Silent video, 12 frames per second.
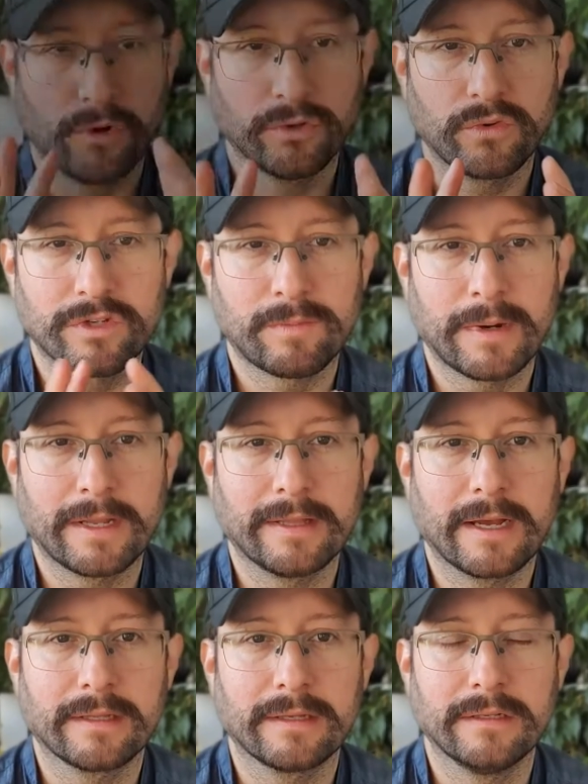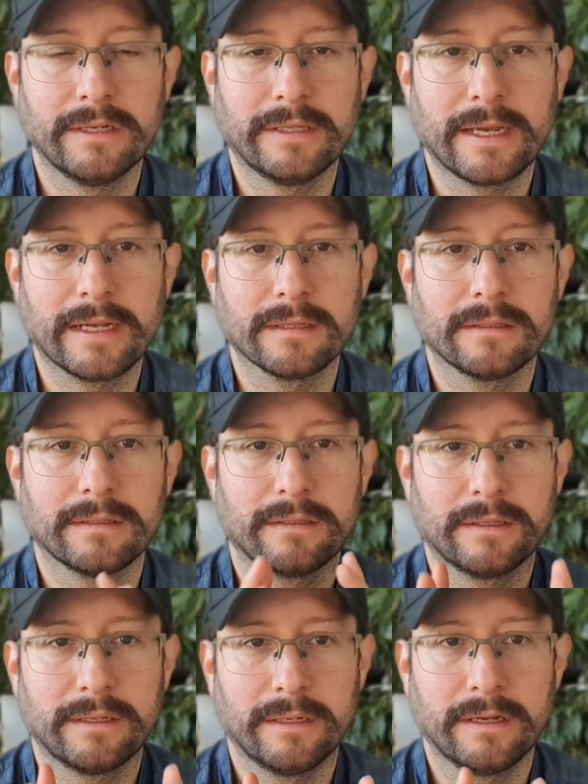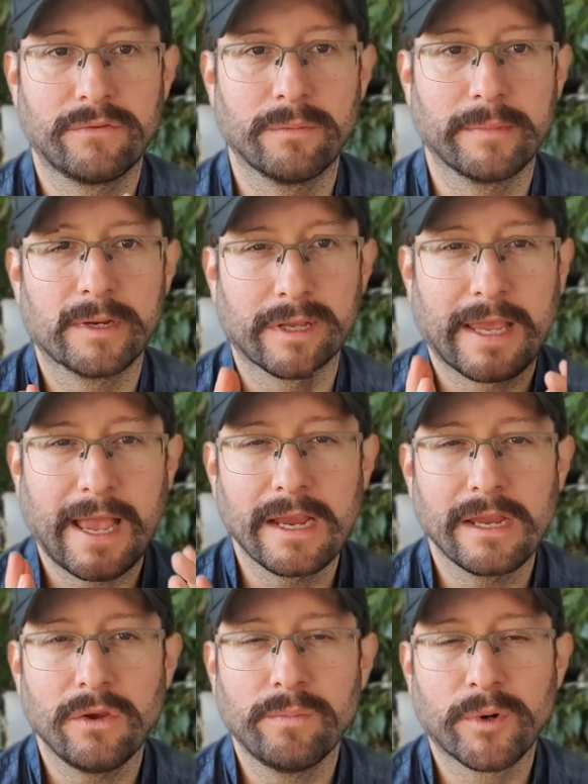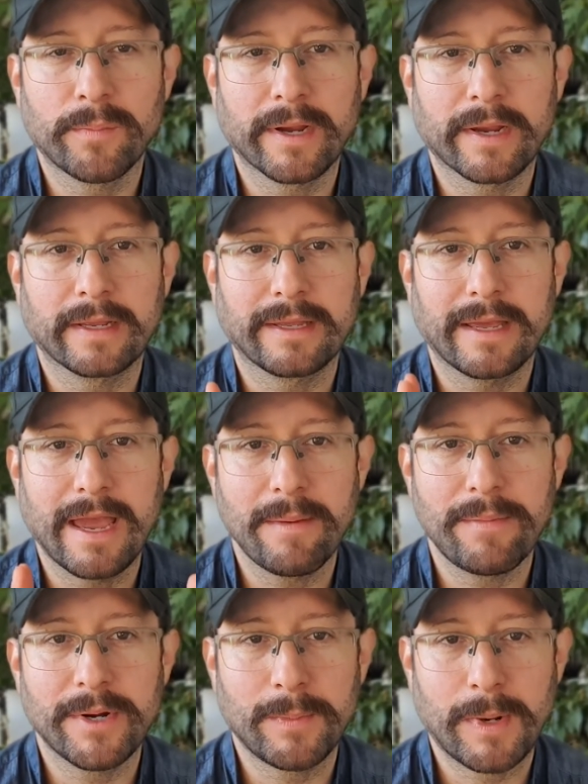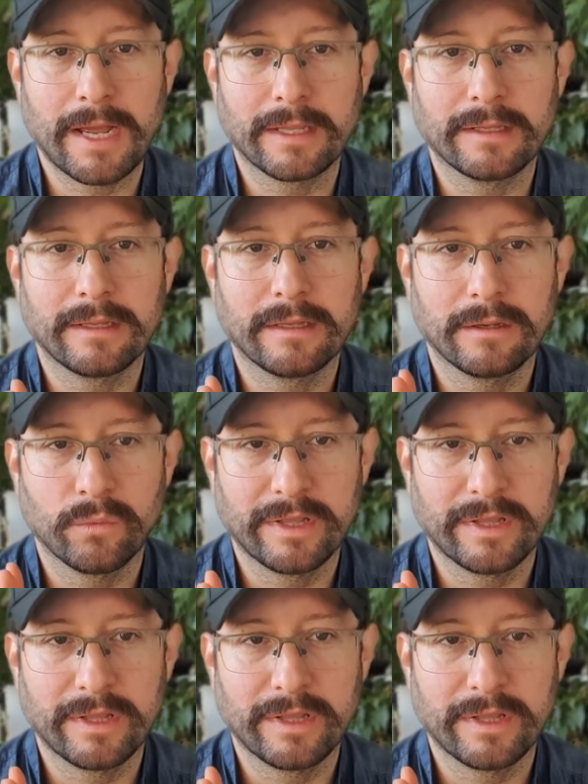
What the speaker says: to explain that in detail in a few minutes. Can you propagate every plant with